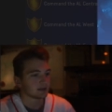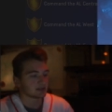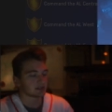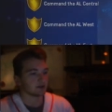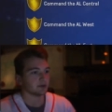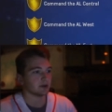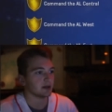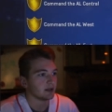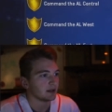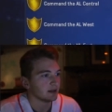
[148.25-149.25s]

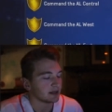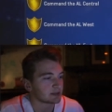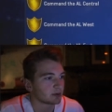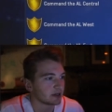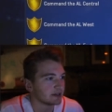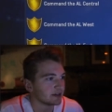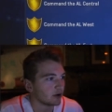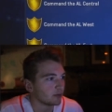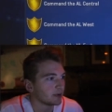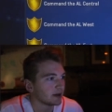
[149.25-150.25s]
so it's pretty
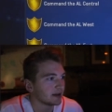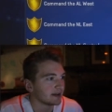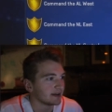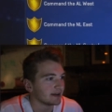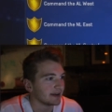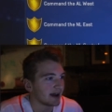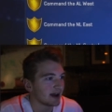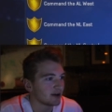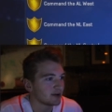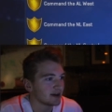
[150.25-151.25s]
dope.
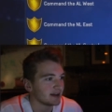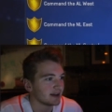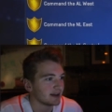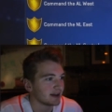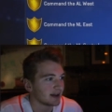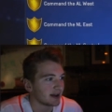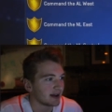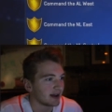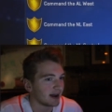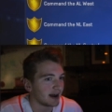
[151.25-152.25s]
Now
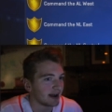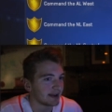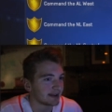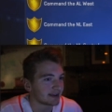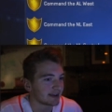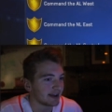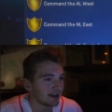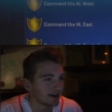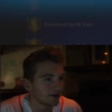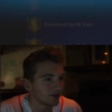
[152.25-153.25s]
I
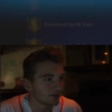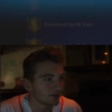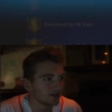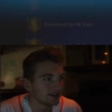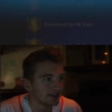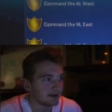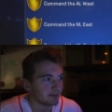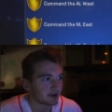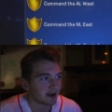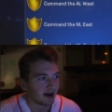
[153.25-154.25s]
can
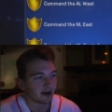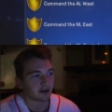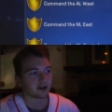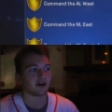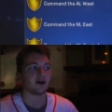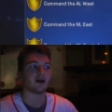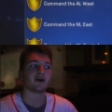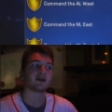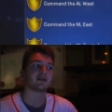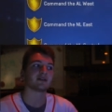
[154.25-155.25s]
redeem conquer
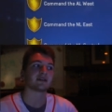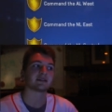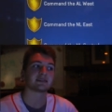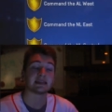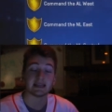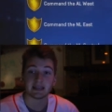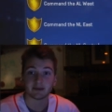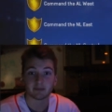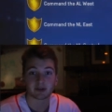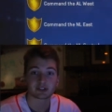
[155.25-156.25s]
all
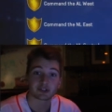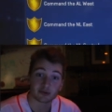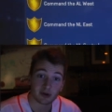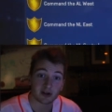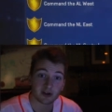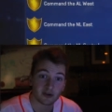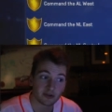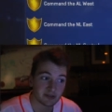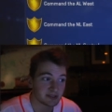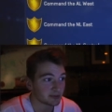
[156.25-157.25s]
team
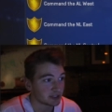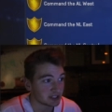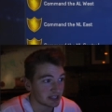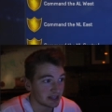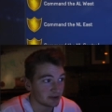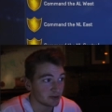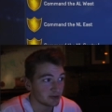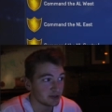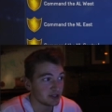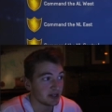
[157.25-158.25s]
strongholds, which is
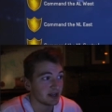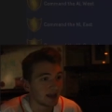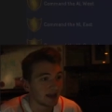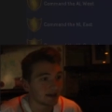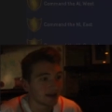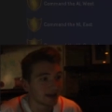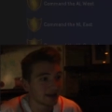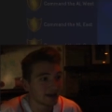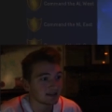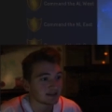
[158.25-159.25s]
huge. And I
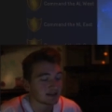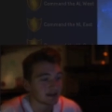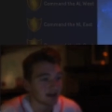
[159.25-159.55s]
get,